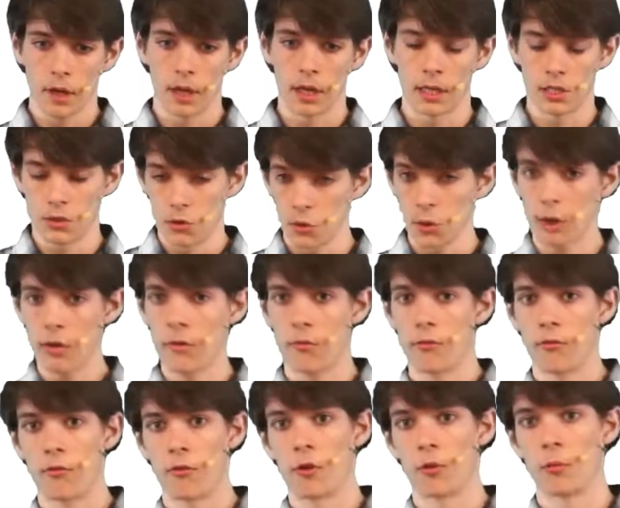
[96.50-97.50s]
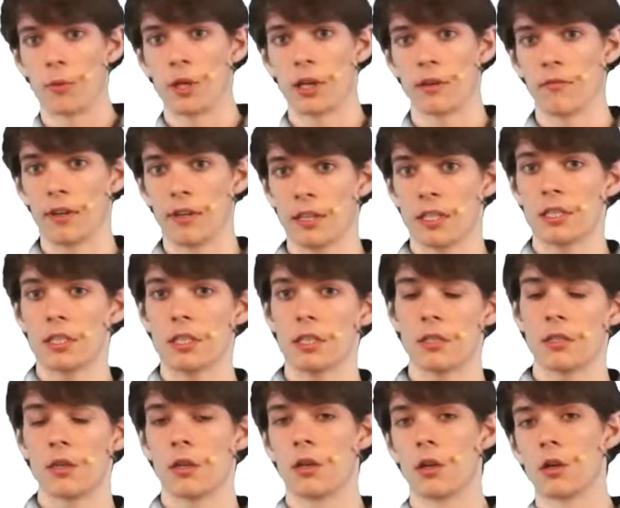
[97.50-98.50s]
sooner from the
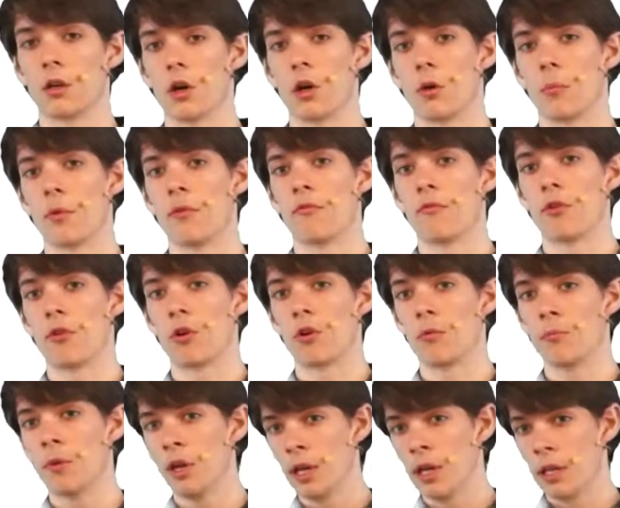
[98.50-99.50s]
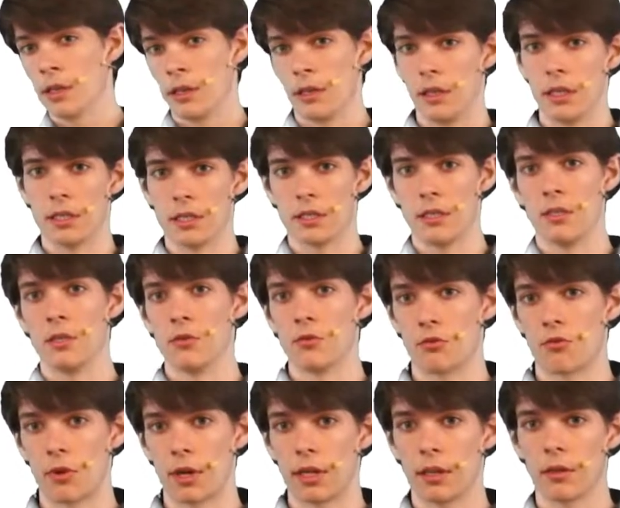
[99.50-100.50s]
advantages coming from this new
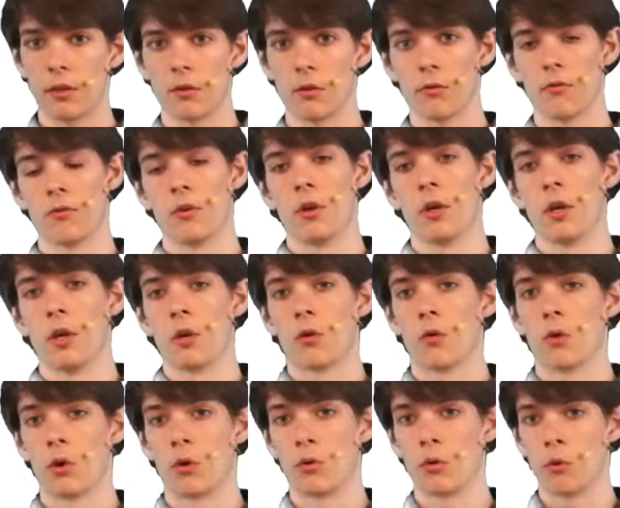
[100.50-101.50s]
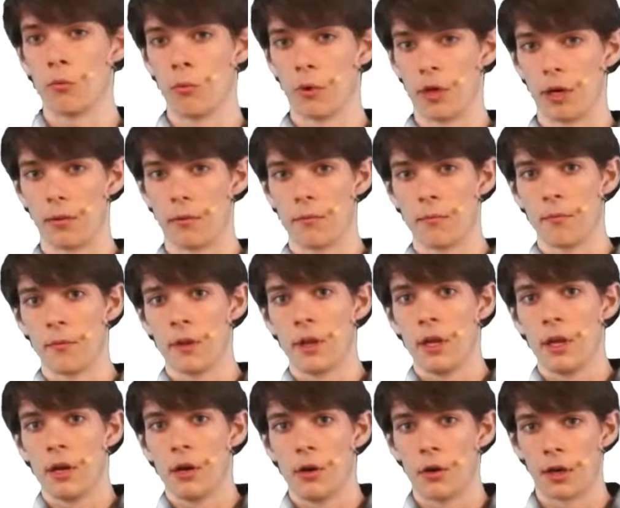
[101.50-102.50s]
trend of quantum computing.
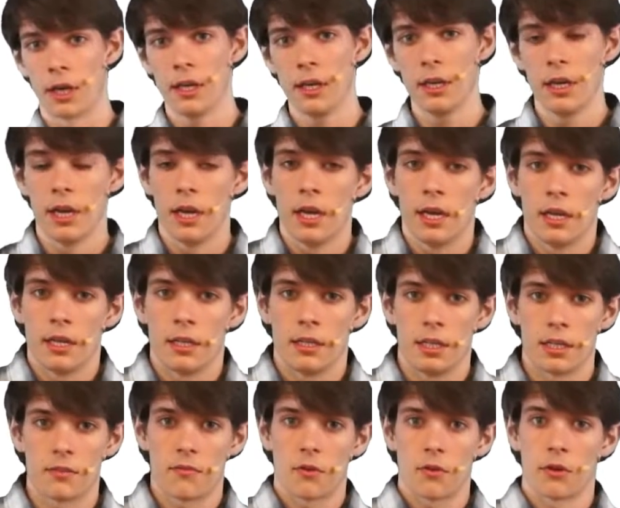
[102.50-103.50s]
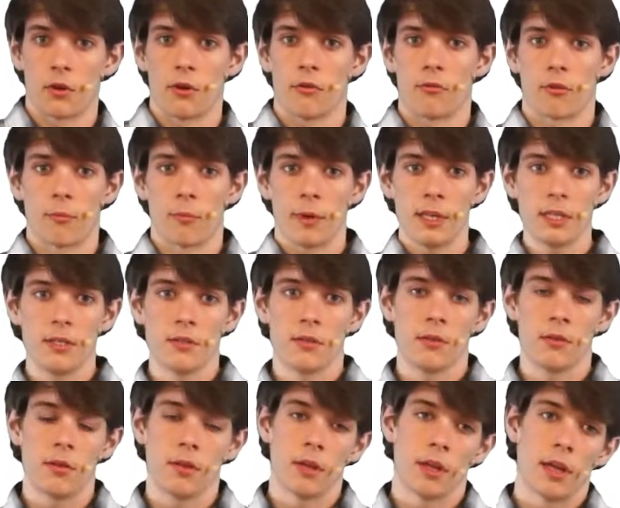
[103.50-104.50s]
Okay, just for your
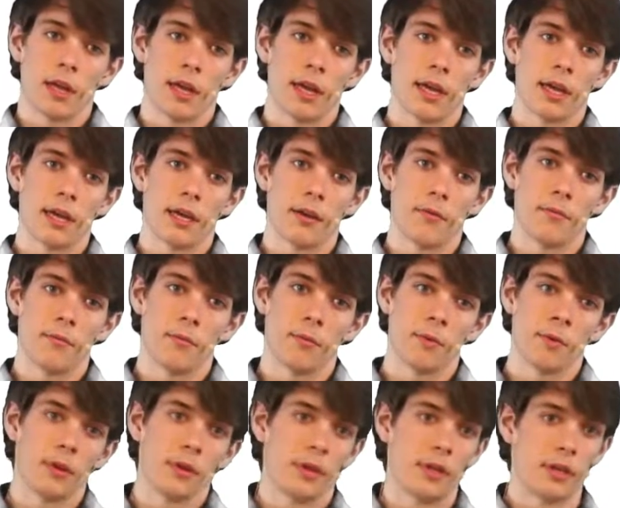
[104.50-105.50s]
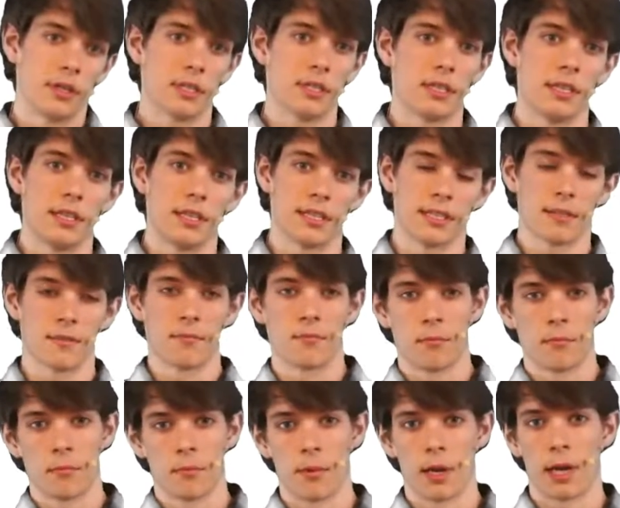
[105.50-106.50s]
information, there is this
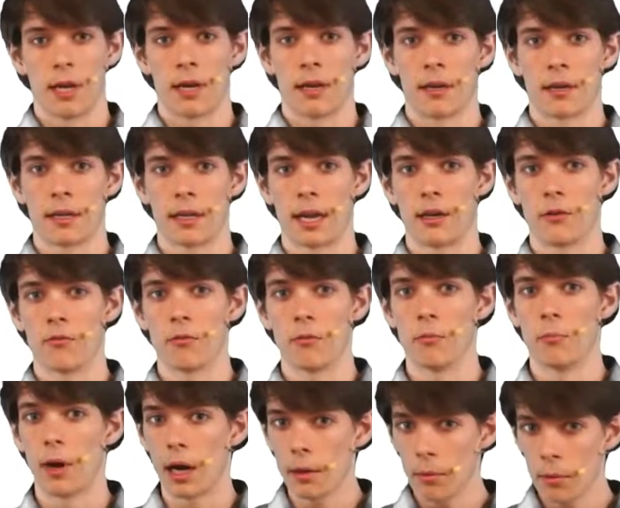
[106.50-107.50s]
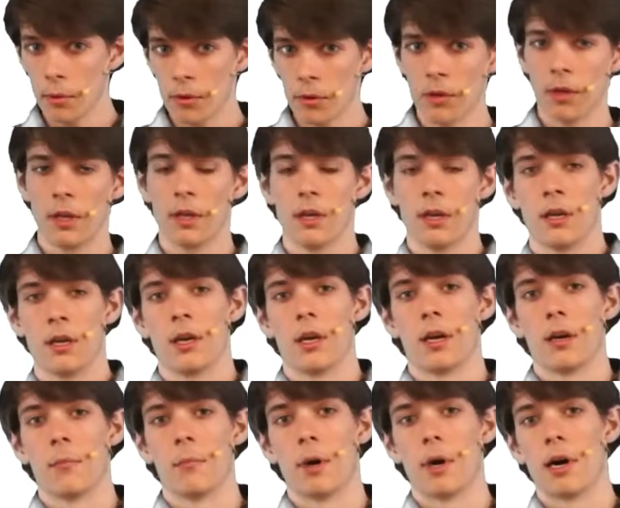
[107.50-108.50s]
kind of a Bible
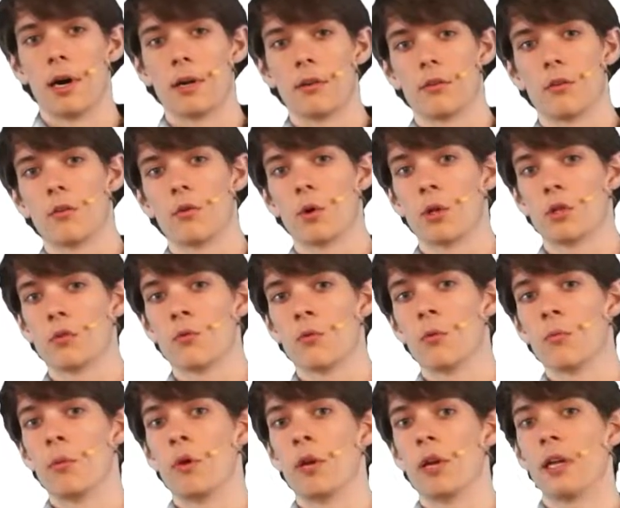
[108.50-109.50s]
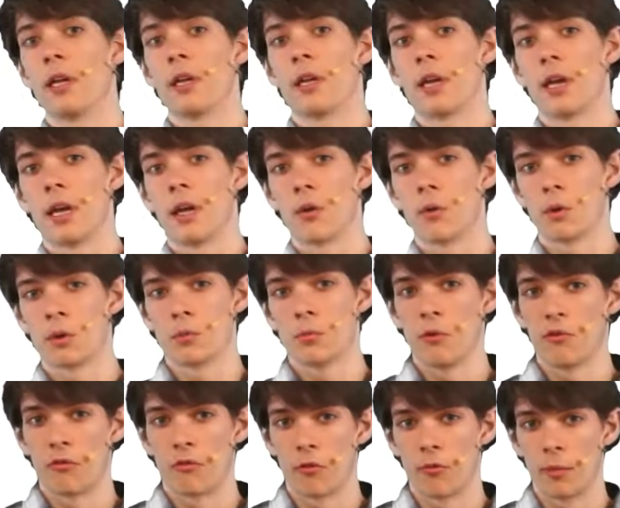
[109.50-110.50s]
about quantum computing and quantum
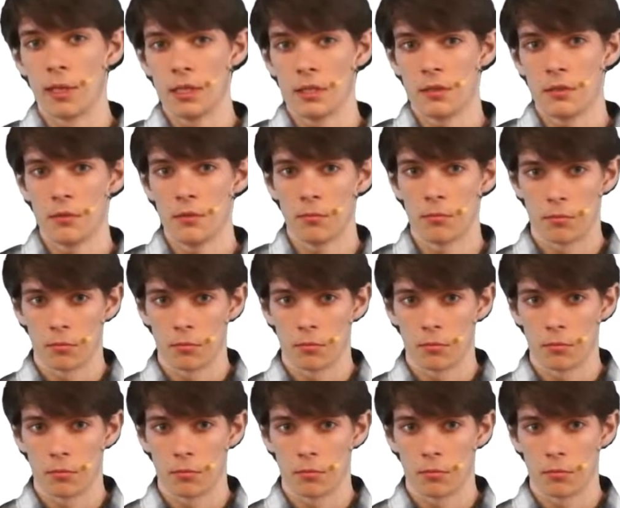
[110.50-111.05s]
information,